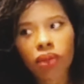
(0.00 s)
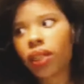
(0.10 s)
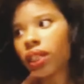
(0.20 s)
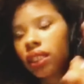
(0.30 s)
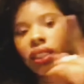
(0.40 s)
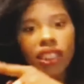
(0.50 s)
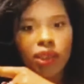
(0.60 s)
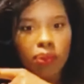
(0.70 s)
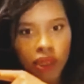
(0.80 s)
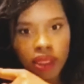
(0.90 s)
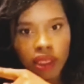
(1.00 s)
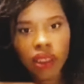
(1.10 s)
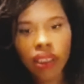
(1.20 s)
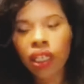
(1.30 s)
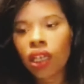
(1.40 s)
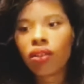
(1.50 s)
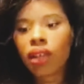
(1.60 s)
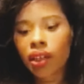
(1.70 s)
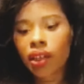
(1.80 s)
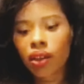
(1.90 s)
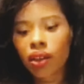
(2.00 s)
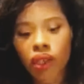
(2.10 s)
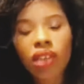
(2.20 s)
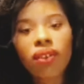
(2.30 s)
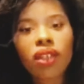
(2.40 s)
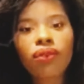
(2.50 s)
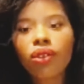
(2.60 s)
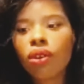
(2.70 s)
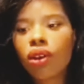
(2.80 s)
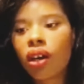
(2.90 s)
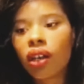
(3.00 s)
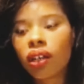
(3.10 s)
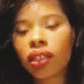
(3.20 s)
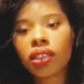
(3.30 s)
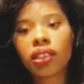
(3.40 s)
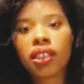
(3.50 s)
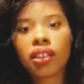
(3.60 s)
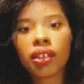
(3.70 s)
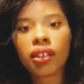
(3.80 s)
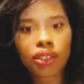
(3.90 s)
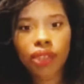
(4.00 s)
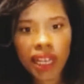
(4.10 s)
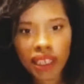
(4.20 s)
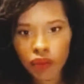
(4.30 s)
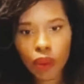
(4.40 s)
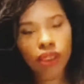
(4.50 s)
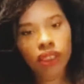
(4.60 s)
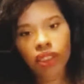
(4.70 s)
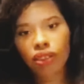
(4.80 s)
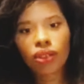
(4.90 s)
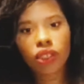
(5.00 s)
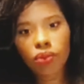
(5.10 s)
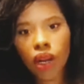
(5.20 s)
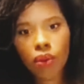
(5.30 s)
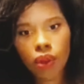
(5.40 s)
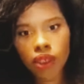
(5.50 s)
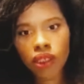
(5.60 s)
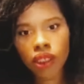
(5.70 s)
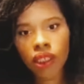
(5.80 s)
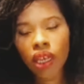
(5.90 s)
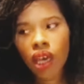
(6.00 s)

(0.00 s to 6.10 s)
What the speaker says: Because this person, like, even if you are considered an attractive person or a smart person,